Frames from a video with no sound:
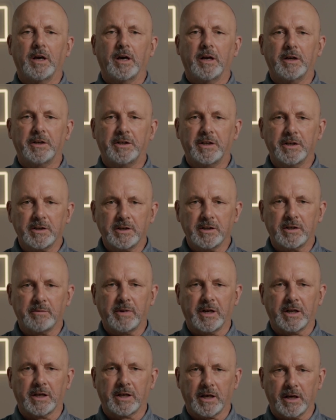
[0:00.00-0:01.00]
In addition to
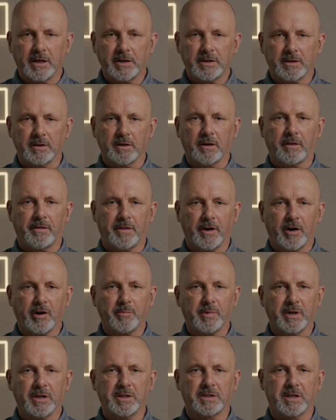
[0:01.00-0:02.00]
medication,
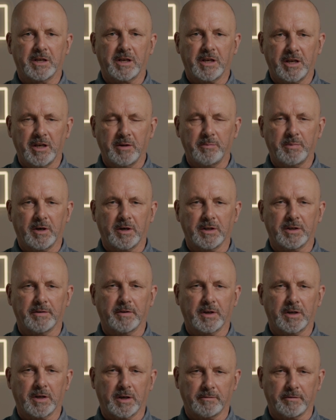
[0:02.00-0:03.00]
therapy is a key part of
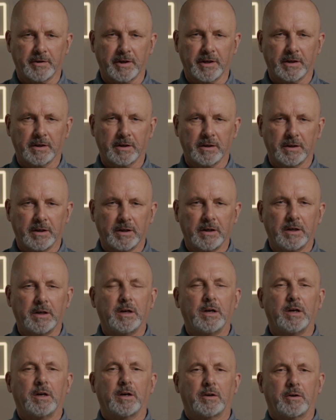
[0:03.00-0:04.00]
recovery.
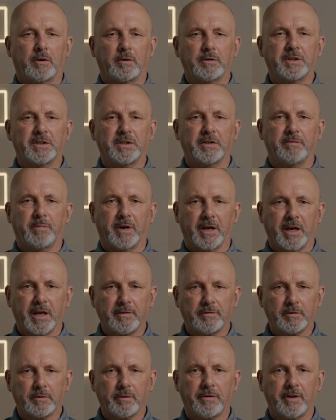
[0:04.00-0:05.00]
Cognitive
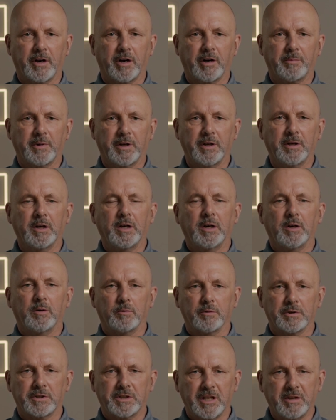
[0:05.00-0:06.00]
behavioural therapy,
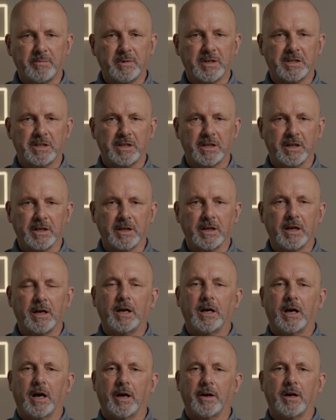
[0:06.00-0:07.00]
or CBT,
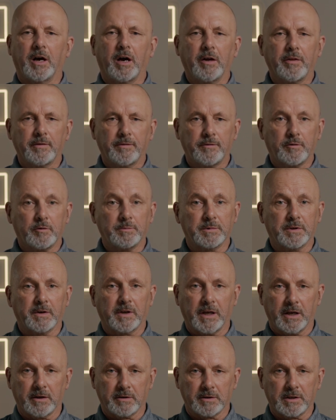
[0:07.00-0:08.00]
and other forms of
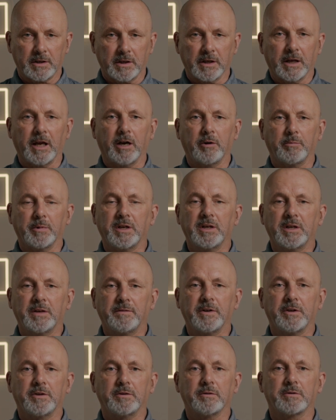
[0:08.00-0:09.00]
counselling help
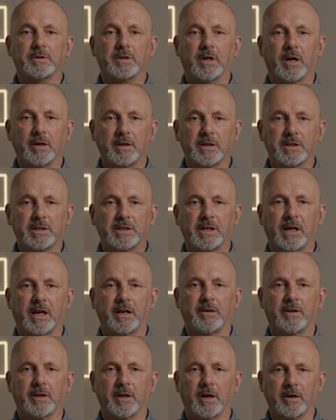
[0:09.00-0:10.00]
individuals
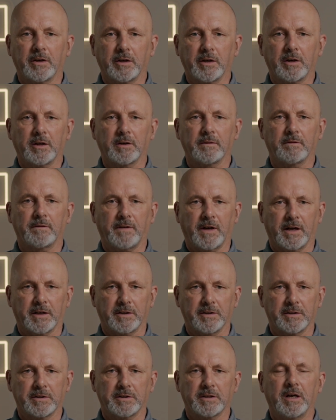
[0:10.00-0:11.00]
understand the underlying
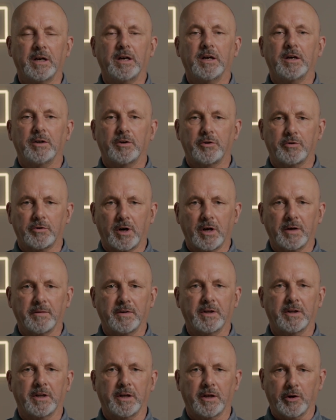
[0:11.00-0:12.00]
factors
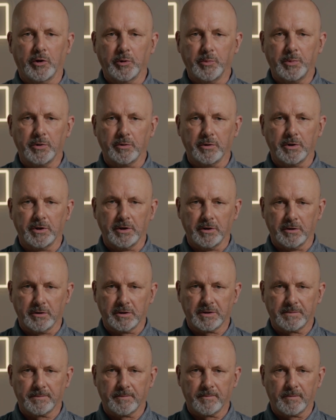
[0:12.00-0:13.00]
driving their opioid
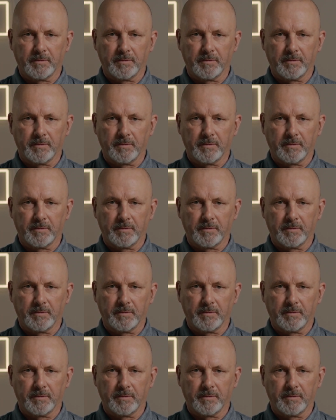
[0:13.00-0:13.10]
use.